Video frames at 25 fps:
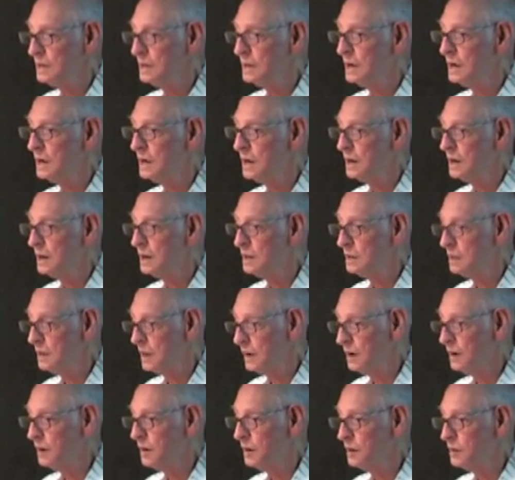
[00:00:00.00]

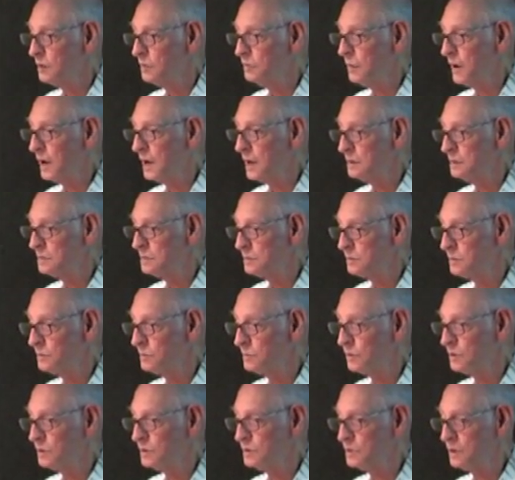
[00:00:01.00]
allowing the mass
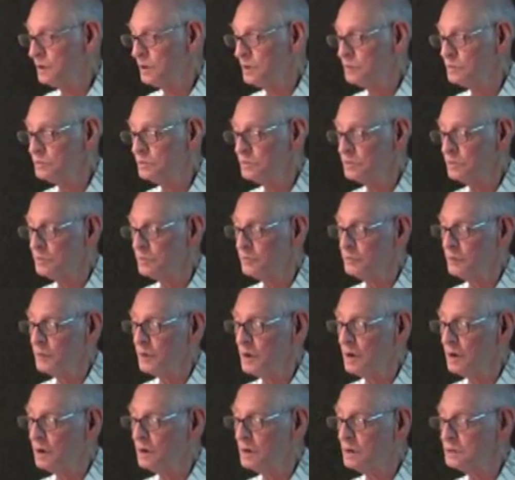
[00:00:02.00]
importation of
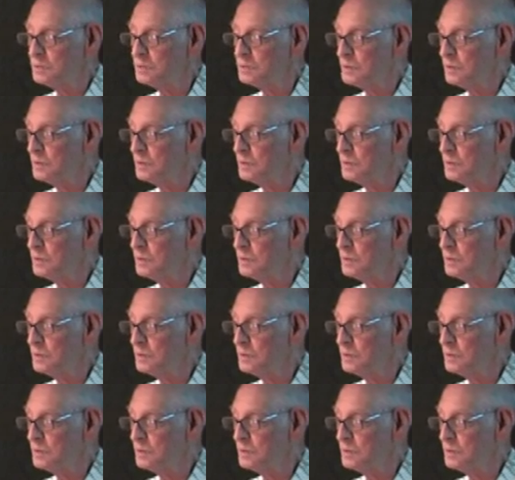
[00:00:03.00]
parrots.